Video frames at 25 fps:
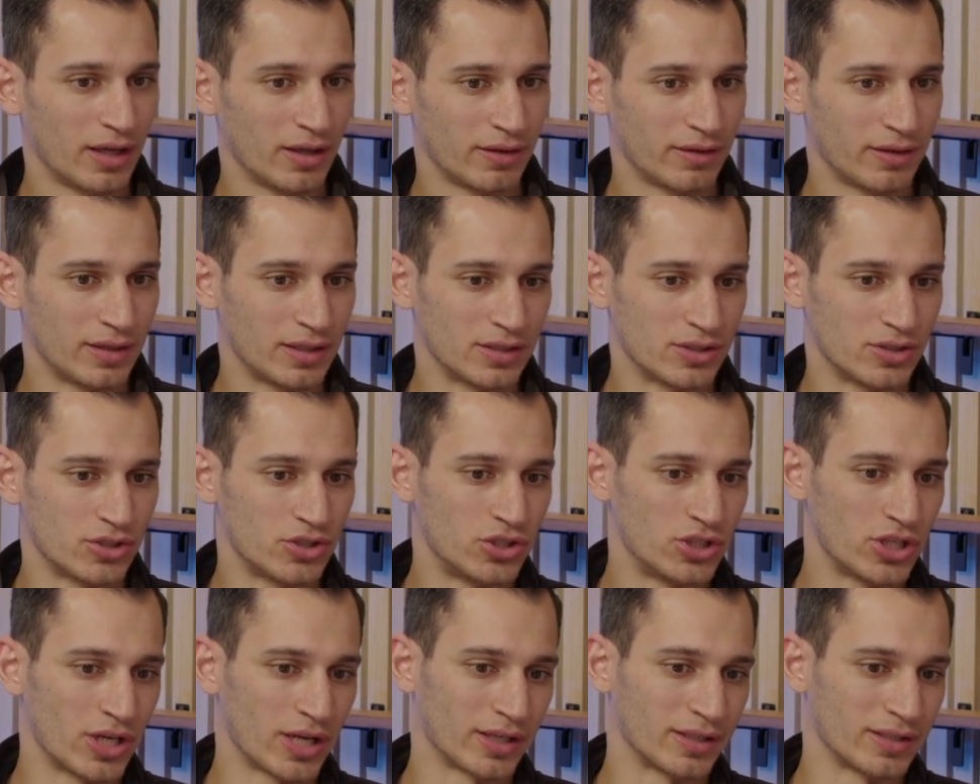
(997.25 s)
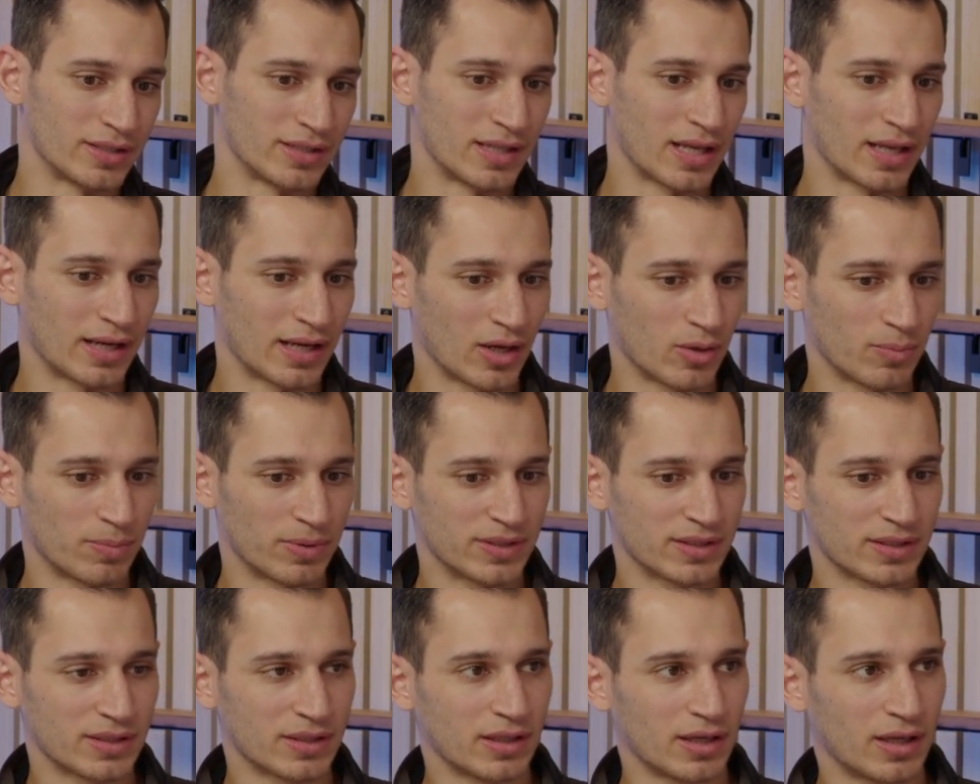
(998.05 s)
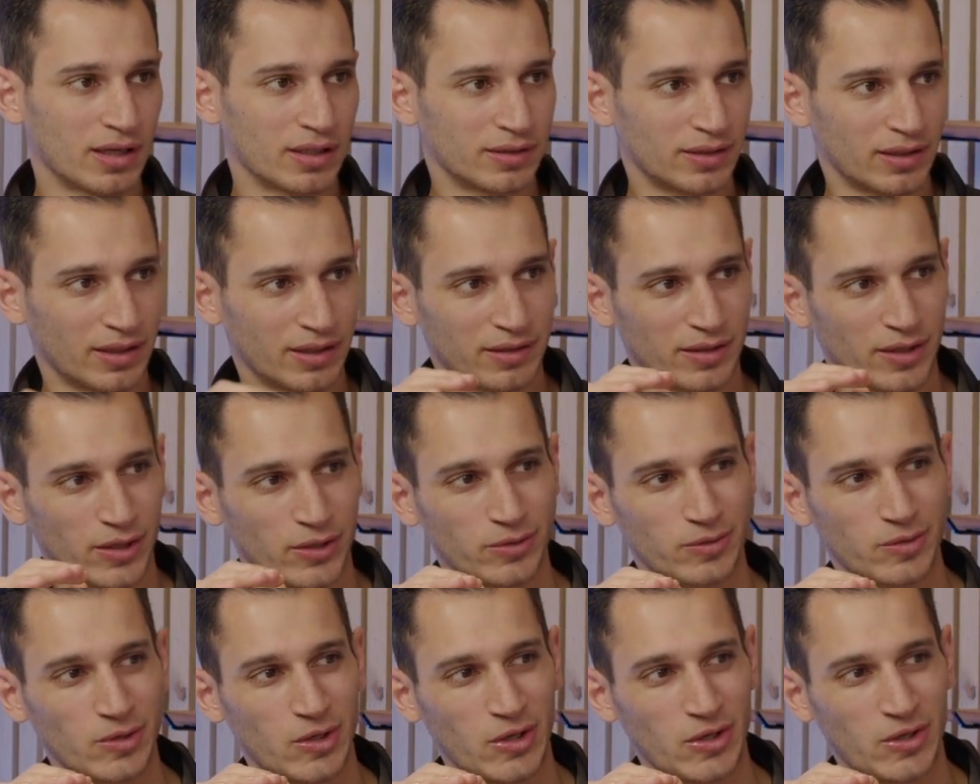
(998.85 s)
these jigs that help us cut and then